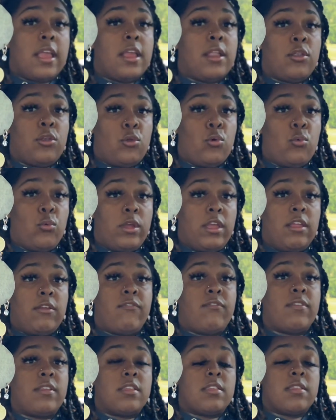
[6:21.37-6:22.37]
and do it.
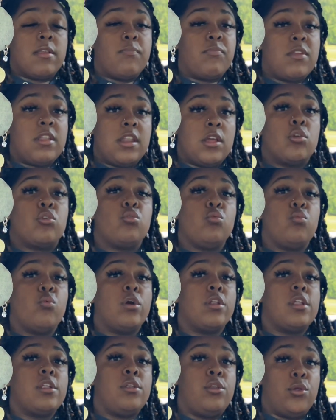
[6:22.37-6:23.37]
If it's something that you
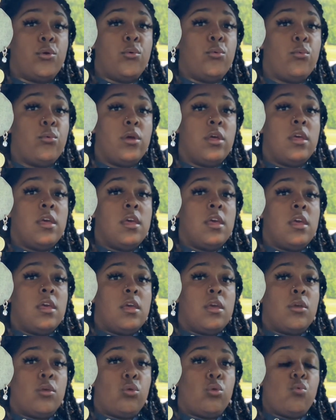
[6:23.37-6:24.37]
want to do,
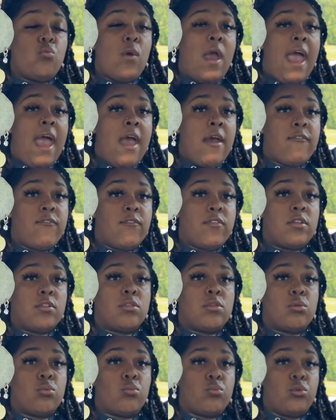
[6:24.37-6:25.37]
you have
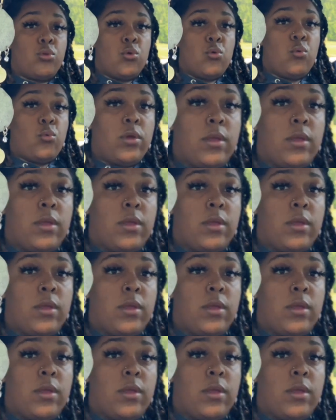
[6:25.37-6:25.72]
to do